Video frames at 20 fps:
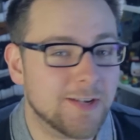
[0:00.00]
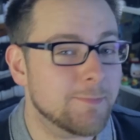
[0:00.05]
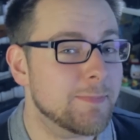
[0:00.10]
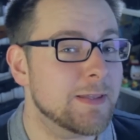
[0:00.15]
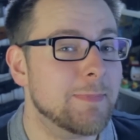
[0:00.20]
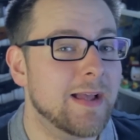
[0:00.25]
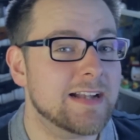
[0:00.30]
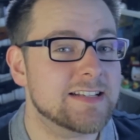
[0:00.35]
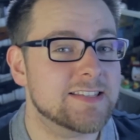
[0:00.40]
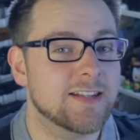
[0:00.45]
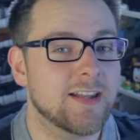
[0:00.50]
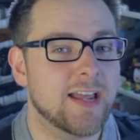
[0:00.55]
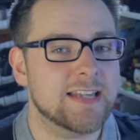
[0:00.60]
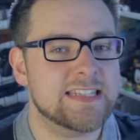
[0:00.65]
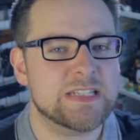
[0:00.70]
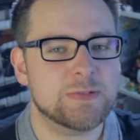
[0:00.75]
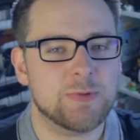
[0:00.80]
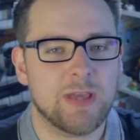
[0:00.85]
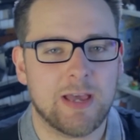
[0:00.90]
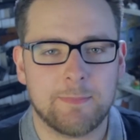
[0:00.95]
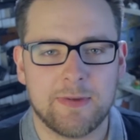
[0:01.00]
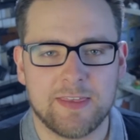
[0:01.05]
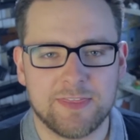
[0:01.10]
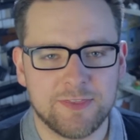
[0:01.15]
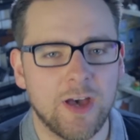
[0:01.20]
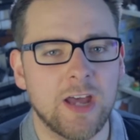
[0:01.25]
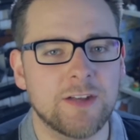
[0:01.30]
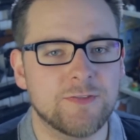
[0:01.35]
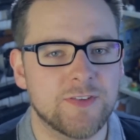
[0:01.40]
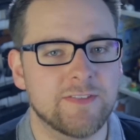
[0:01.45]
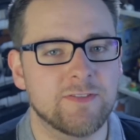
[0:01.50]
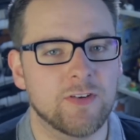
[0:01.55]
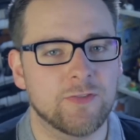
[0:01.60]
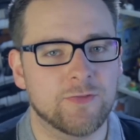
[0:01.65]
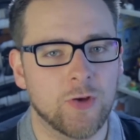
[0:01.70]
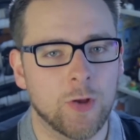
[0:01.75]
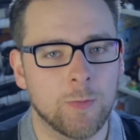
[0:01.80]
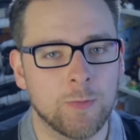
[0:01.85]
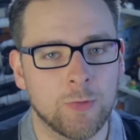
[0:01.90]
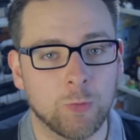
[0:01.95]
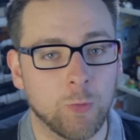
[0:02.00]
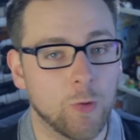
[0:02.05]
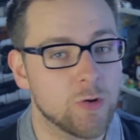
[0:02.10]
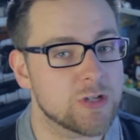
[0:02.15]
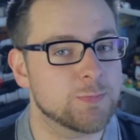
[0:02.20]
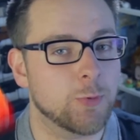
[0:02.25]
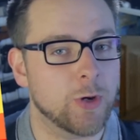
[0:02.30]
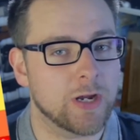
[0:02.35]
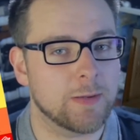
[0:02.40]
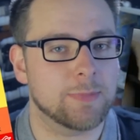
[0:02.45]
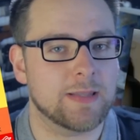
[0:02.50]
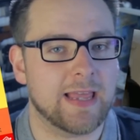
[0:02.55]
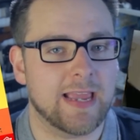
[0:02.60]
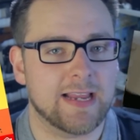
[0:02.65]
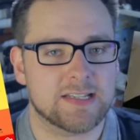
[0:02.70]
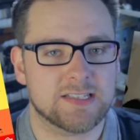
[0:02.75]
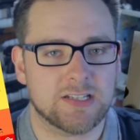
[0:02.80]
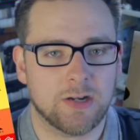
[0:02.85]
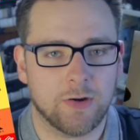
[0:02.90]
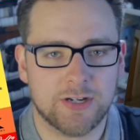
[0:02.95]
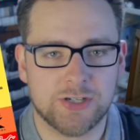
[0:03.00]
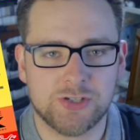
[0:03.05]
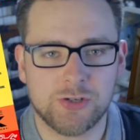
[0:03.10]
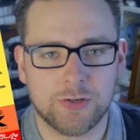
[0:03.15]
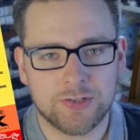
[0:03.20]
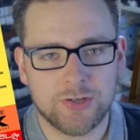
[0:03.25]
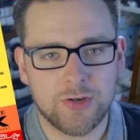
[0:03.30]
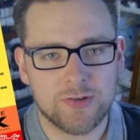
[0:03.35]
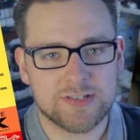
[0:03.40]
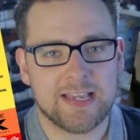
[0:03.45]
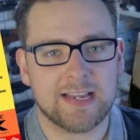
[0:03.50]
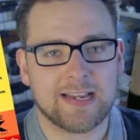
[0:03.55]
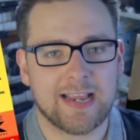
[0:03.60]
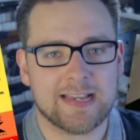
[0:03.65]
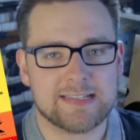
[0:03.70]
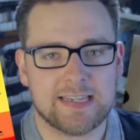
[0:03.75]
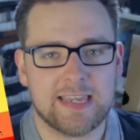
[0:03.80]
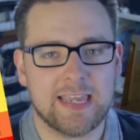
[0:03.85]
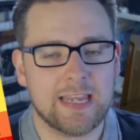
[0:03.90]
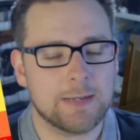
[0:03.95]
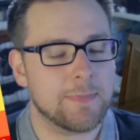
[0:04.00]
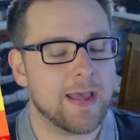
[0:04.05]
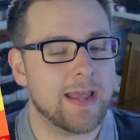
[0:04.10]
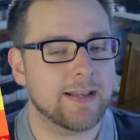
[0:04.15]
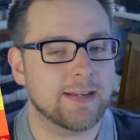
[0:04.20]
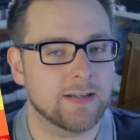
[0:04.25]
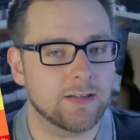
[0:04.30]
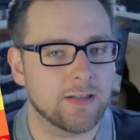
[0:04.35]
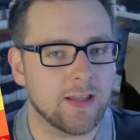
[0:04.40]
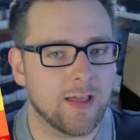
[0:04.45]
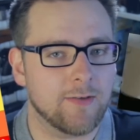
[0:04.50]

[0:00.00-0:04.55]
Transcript: Jumping back to the 90s, we have my 3rd favorite film, Gross Point Blank, starring John Cusack as a hitman in